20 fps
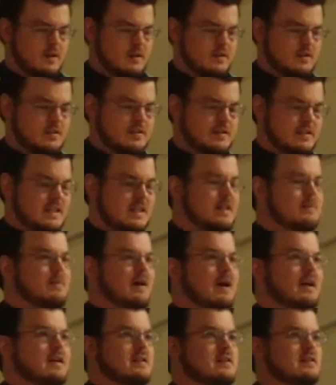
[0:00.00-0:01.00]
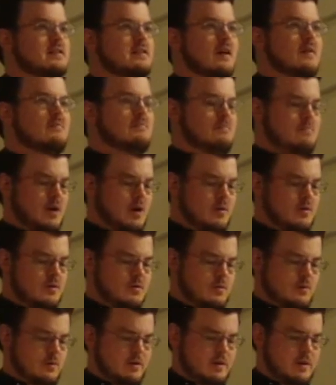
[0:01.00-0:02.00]
the sea by some
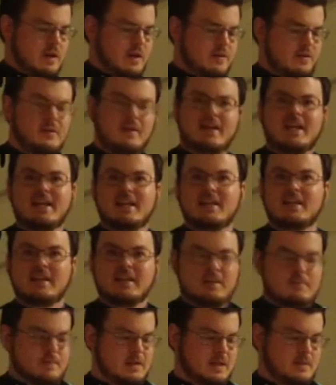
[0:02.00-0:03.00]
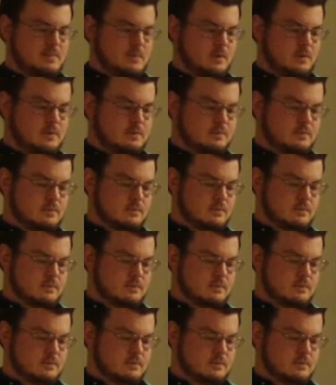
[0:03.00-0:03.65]
boat or another, healing people.